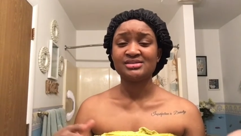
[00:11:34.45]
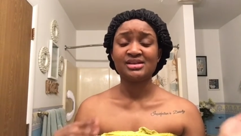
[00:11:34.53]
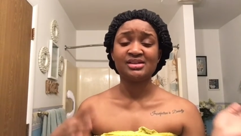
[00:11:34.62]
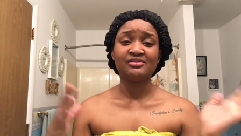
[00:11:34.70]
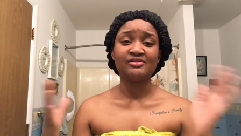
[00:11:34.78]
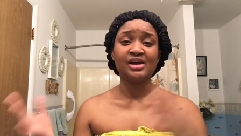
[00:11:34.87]
And
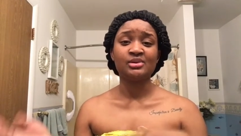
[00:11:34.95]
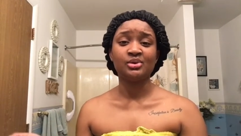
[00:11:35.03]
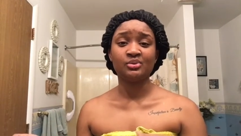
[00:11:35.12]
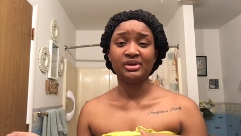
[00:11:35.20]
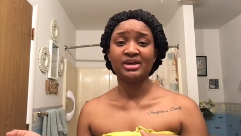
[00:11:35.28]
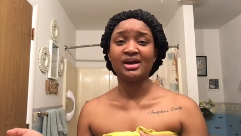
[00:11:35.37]
the following
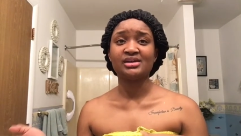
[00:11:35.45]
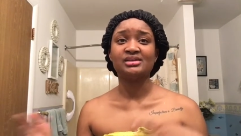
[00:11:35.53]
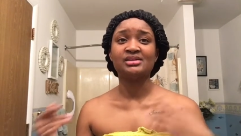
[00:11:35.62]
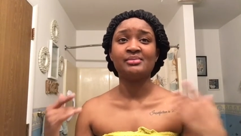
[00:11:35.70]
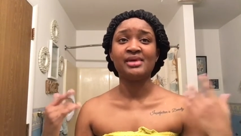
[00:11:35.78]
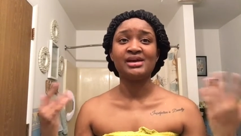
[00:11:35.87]
week I did
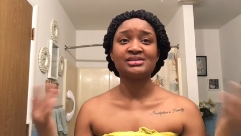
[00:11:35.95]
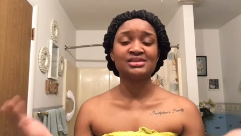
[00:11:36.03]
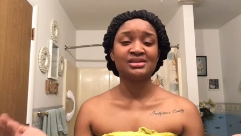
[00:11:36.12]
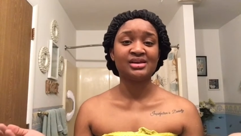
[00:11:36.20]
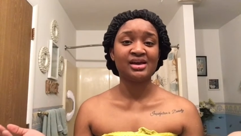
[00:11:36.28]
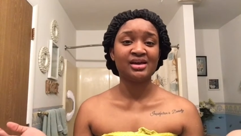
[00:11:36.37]
the mask
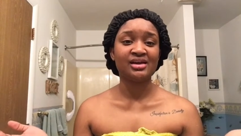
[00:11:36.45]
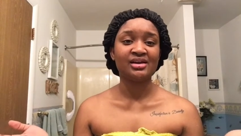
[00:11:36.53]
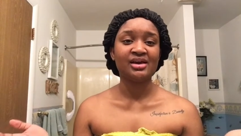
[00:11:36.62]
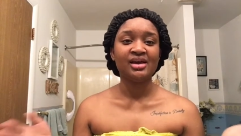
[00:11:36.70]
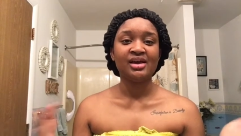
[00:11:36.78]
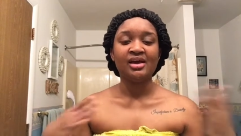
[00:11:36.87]
again,
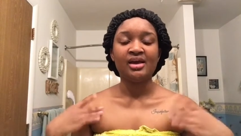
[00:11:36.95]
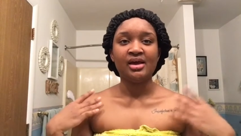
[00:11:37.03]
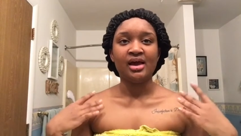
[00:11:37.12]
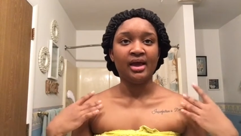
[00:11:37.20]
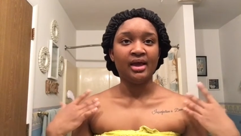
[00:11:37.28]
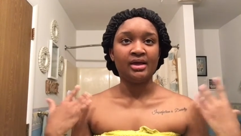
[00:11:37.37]

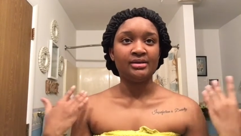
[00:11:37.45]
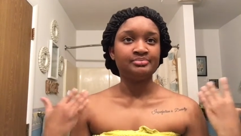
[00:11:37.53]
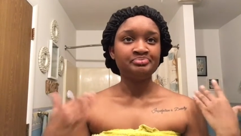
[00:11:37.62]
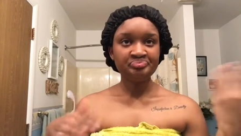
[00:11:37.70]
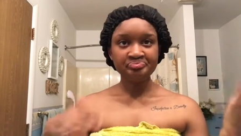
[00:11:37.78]
and